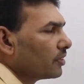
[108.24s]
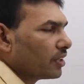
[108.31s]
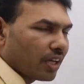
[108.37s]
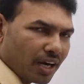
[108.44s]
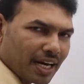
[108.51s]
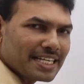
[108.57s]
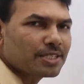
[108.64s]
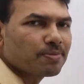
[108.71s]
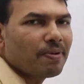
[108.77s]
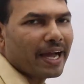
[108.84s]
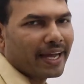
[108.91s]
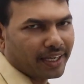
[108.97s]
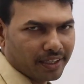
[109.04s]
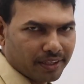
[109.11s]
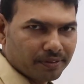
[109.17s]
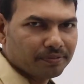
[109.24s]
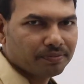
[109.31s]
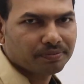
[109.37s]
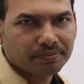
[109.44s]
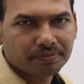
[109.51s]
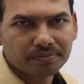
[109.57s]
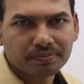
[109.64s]
rice bag.
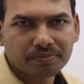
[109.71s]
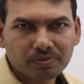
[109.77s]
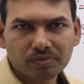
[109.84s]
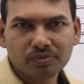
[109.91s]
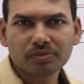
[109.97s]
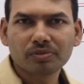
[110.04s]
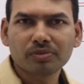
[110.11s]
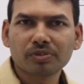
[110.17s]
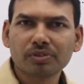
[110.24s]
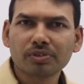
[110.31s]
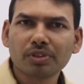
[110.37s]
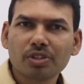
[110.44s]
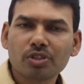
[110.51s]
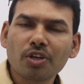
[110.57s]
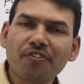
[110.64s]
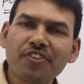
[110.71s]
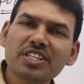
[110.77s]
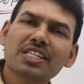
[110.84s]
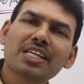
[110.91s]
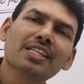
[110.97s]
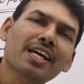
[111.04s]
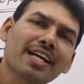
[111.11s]
So if you
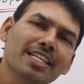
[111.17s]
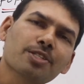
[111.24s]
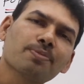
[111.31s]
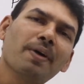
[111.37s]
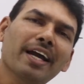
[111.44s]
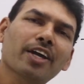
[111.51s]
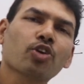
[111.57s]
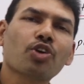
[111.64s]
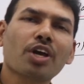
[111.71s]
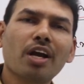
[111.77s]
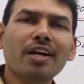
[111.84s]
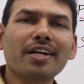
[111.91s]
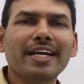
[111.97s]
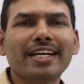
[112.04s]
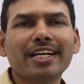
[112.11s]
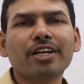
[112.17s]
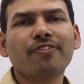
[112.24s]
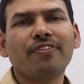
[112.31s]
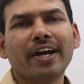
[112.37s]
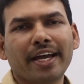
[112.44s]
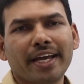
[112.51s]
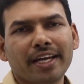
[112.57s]
see the rice bag, you cannot
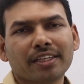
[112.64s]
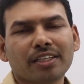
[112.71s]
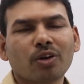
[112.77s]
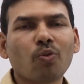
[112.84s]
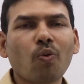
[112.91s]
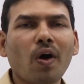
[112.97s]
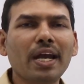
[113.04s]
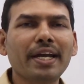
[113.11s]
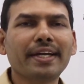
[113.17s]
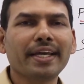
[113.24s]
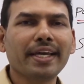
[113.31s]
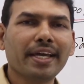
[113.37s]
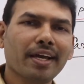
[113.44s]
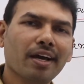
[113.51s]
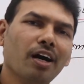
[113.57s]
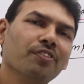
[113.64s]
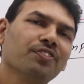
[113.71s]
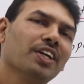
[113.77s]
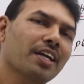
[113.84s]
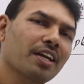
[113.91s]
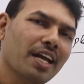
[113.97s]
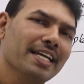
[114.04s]
identify the quality of
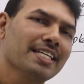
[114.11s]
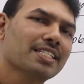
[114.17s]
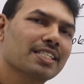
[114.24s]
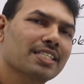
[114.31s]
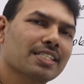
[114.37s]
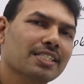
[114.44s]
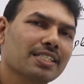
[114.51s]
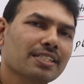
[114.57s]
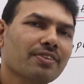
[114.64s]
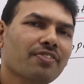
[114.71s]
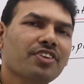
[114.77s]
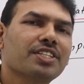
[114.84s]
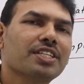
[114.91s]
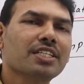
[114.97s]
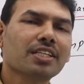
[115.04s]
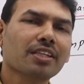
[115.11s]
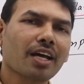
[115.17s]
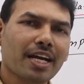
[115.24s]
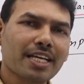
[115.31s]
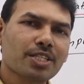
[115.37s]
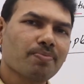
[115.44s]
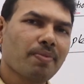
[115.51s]
that rice which is in the
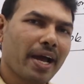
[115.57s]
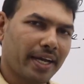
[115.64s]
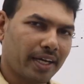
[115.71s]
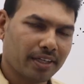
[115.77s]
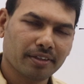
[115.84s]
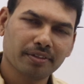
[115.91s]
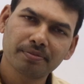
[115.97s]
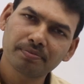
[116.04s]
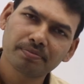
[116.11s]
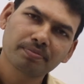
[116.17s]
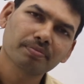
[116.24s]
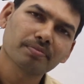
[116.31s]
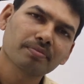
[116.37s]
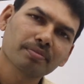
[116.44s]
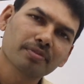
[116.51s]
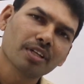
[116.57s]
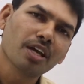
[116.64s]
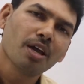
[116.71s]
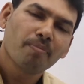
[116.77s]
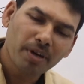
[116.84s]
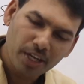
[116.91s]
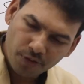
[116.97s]
rice bag.
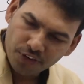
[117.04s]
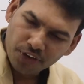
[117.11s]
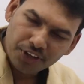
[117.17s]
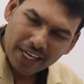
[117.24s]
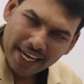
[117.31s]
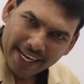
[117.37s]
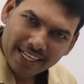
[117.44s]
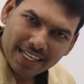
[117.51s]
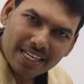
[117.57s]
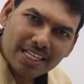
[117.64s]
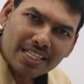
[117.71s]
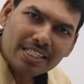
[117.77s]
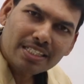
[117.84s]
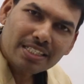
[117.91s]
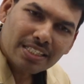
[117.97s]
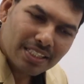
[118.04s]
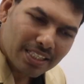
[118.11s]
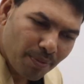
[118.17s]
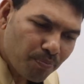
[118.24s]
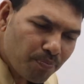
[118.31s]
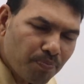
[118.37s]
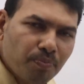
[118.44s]
But if you take
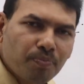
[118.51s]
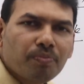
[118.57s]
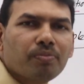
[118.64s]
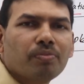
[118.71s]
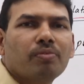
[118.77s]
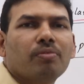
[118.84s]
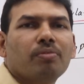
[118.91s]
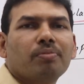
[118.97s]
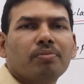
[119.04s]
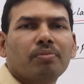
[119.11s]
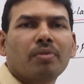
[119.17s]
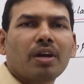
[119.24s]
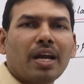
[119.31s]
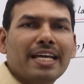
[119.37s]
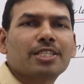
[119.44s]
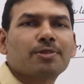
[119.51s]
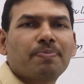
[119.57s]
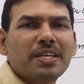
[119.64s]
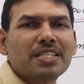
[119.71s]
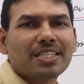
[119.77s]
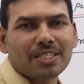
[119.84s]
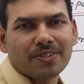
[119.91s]
some rice
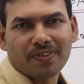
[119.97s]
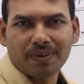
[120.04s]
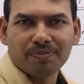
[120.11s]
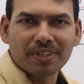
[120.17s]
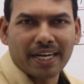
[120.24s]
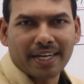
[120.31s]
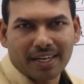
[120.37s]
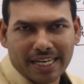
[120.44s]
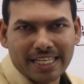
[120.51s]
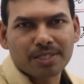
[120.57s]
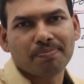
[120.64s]
pieces from that rice